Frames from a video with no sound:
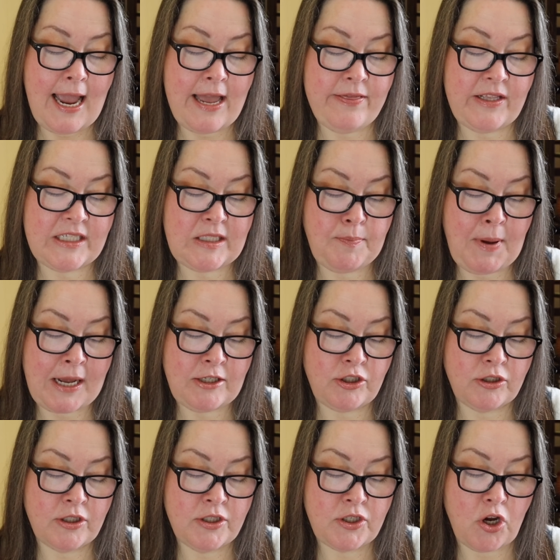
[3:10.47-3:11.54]
and the
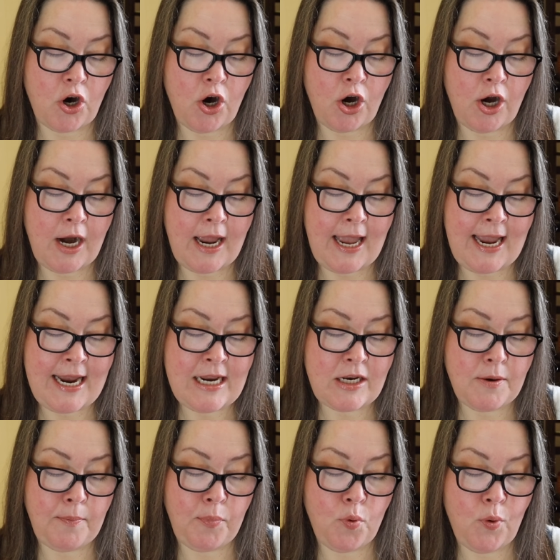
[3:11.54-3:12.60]
spatulas are
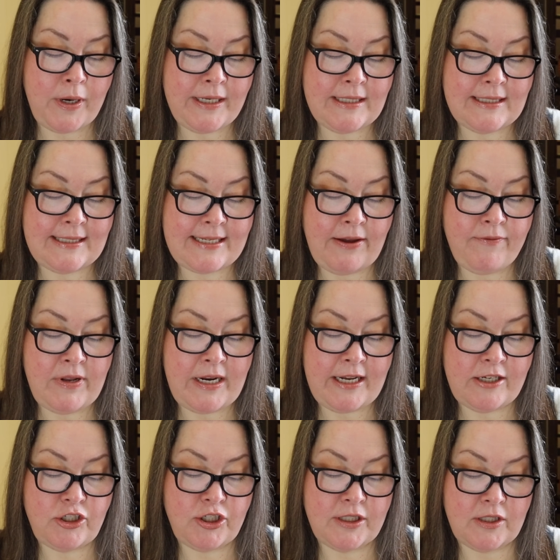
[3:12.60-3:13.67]
eight point seven
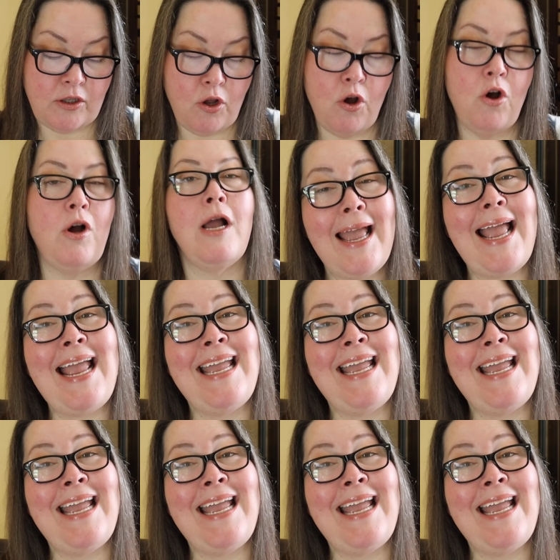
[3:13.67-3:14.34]
inches long